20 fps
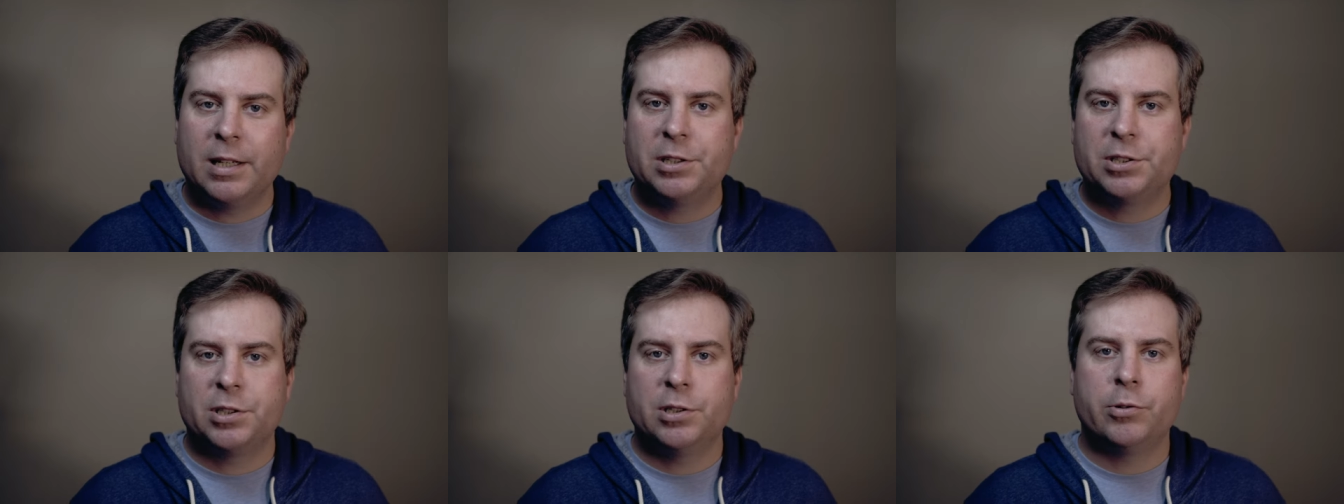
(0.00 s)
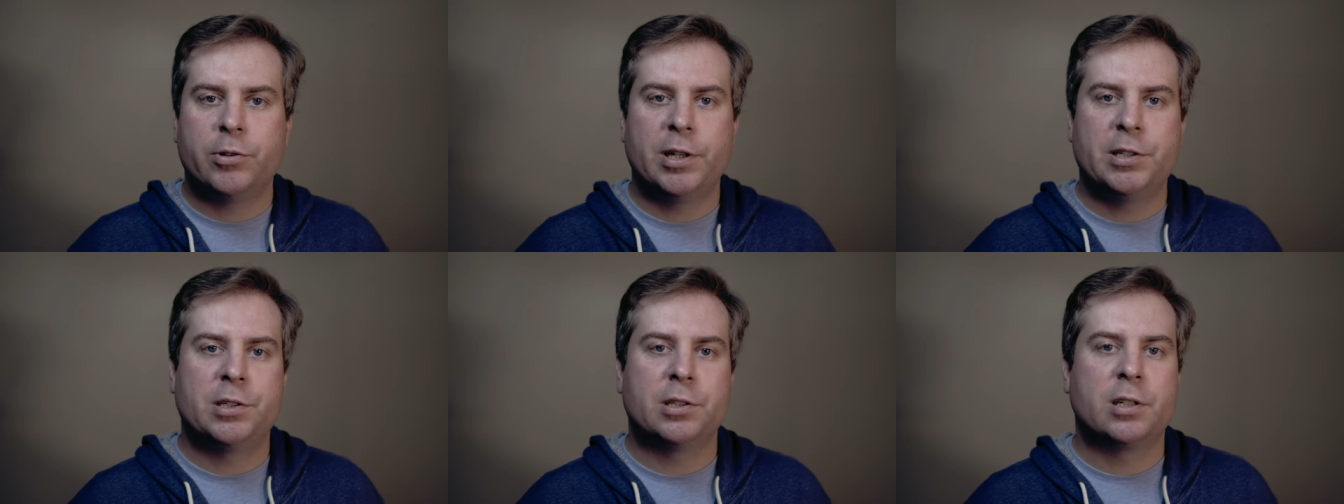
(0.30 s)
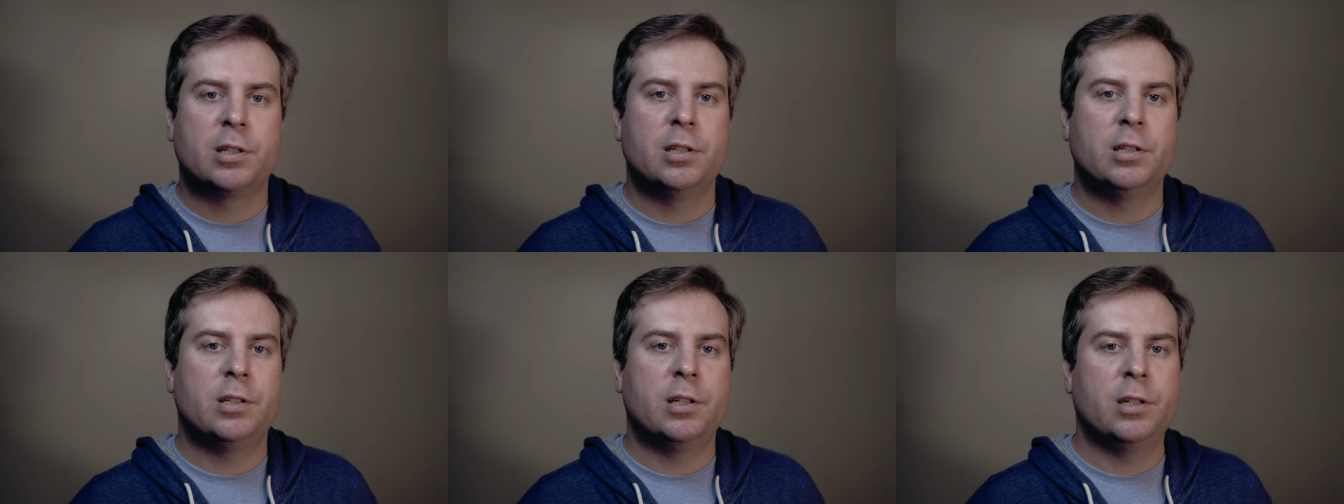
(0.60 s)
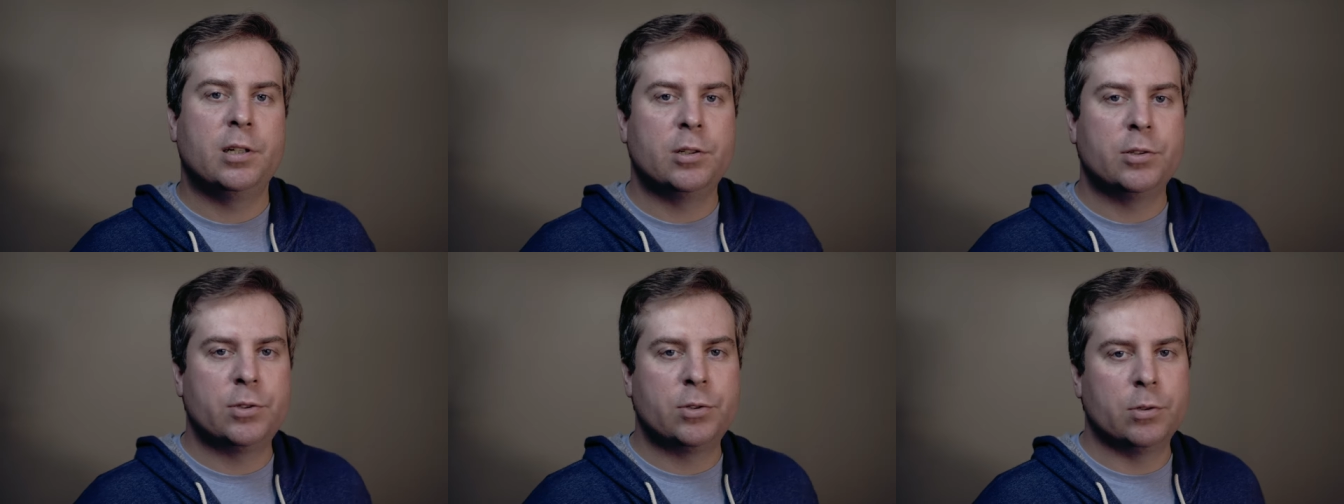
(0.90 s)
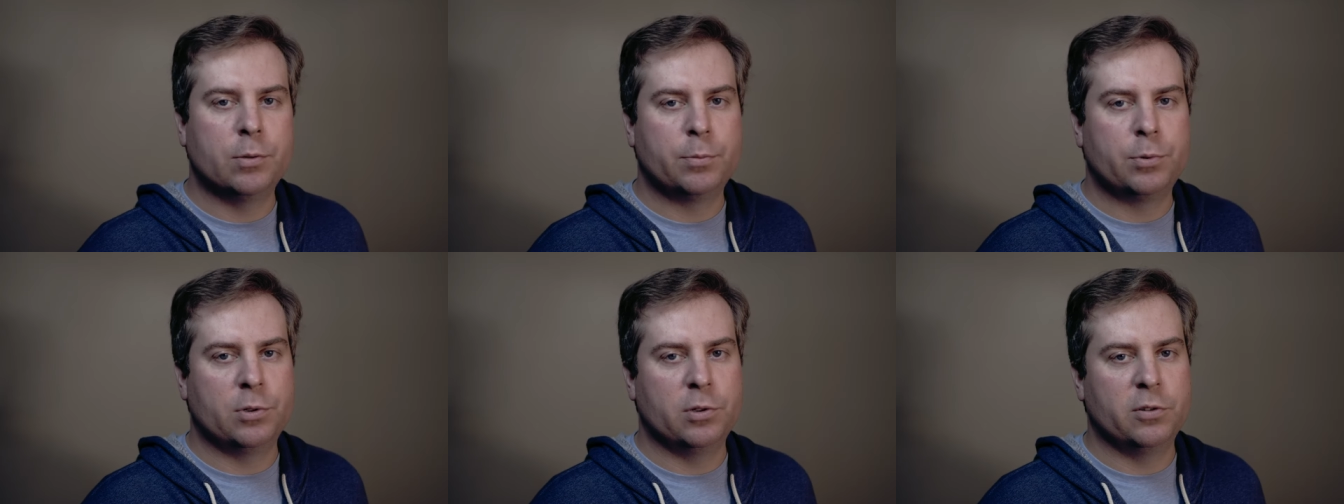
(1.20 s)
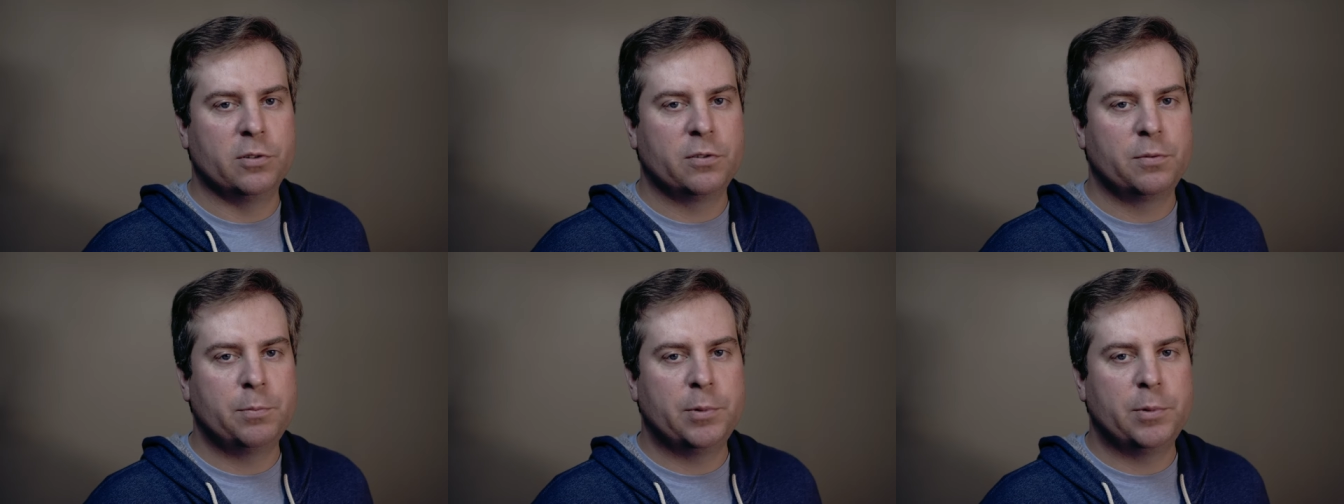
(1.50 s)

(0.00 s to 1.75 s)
Each generation continued to improve,